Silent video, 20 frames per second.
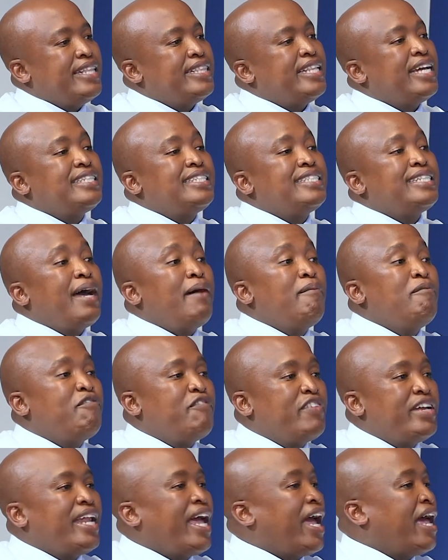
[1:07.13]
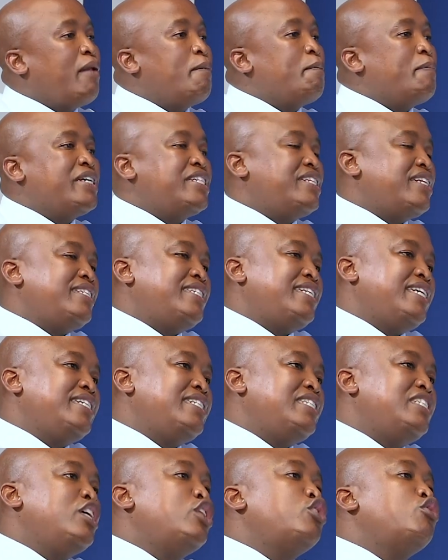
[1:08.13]
that some funeral
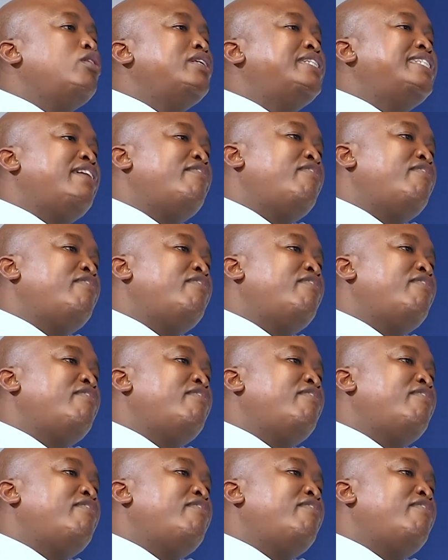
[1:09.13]
businesses did not